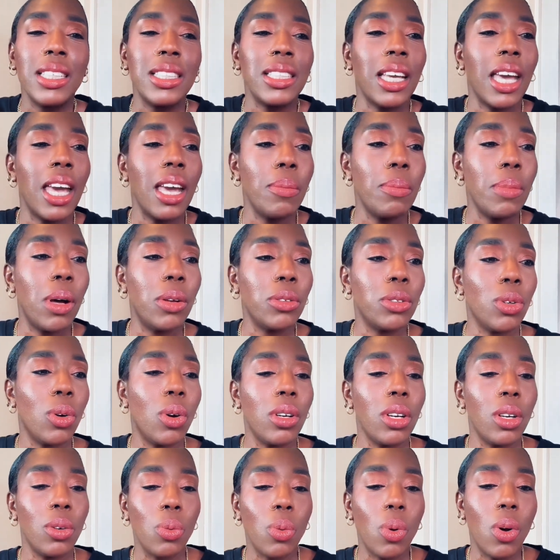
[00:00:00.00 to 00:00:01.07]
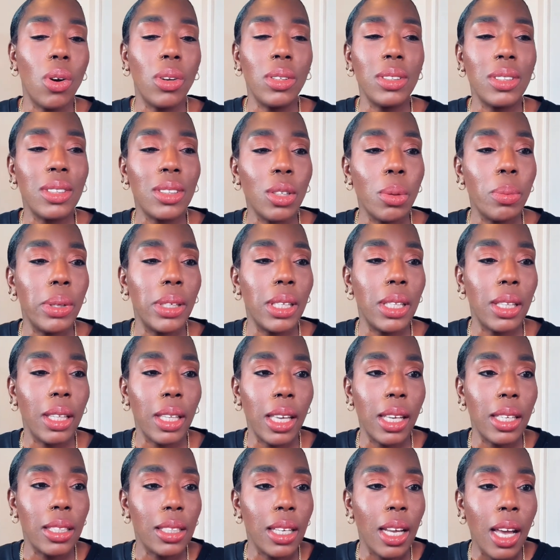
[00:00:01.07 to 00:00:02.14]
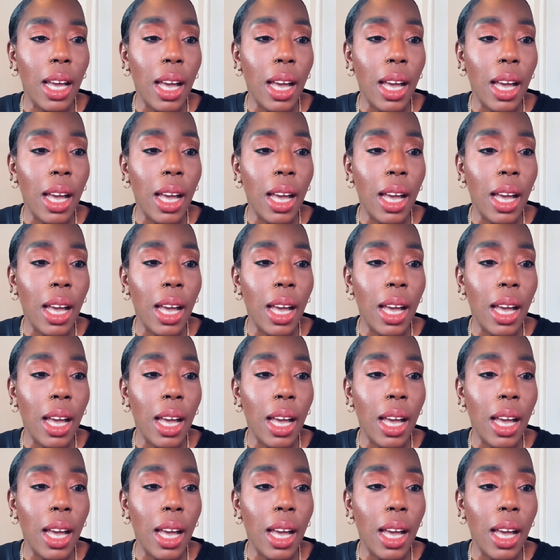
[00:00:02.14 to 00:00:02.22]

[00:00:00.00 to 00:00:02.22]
came out all at once, so many things.